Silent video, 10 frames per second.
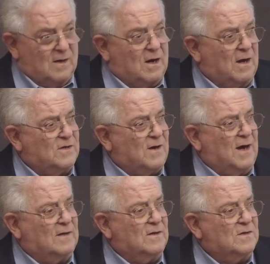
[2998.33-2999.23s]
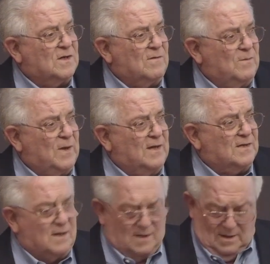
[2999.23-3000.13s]
Contractors are
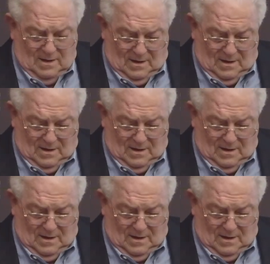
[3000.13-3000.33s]
replacing